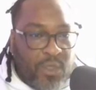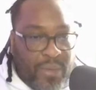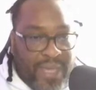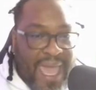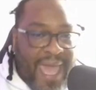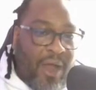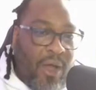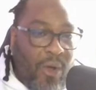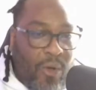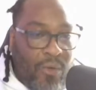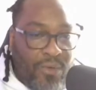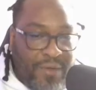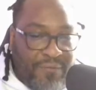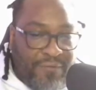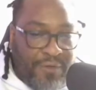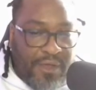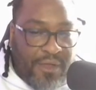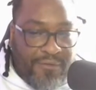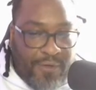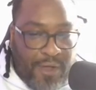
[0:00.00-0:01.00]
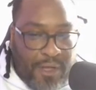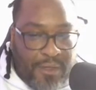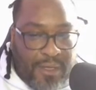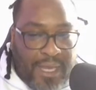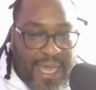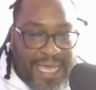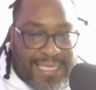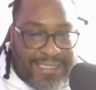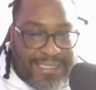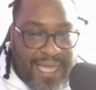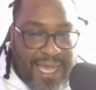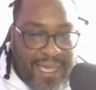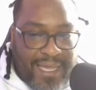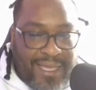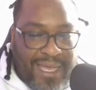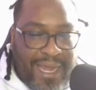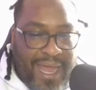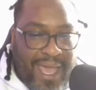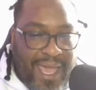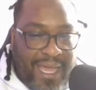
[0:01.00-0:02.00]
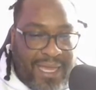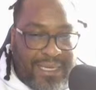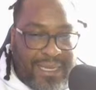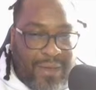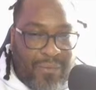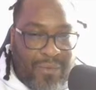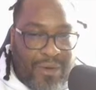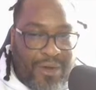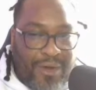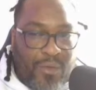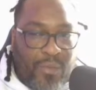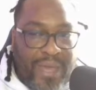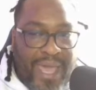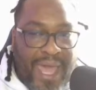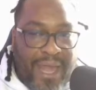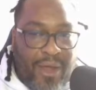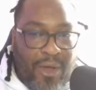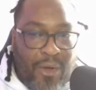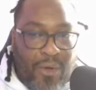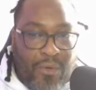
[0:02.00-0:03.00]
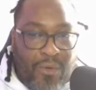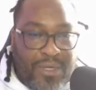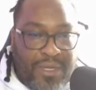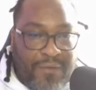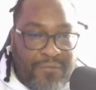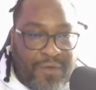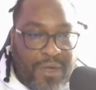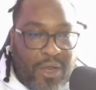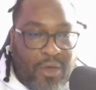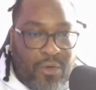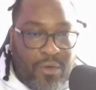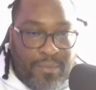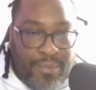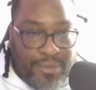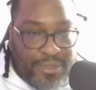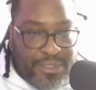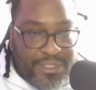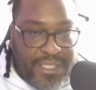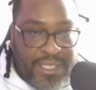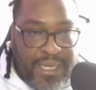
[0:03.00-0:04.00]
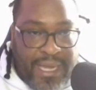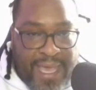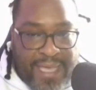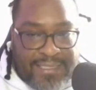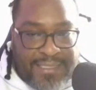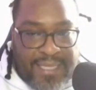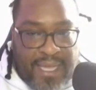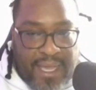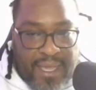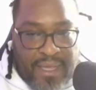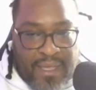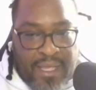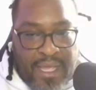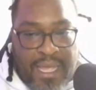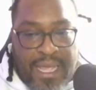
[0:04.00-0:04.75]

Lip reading: we had a whole different kerfuffle last night, and I hate that word. We had a whole different load of bullshit last night.